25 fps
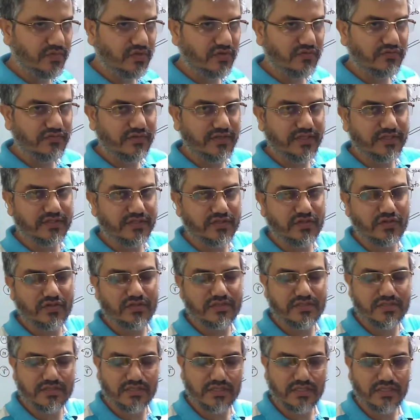increases, number of
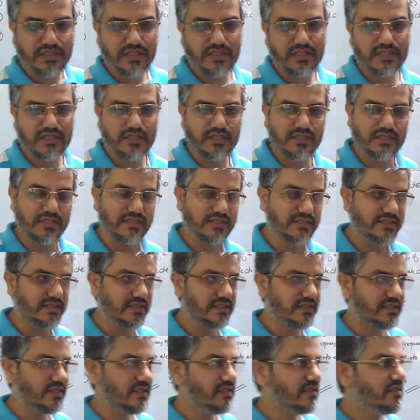electrons
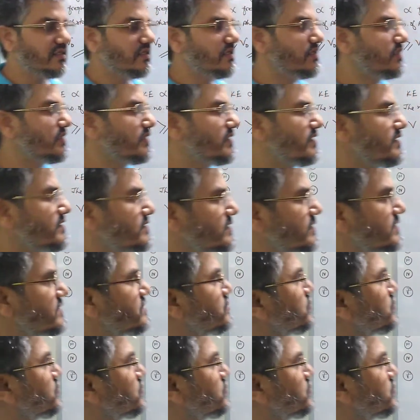rejected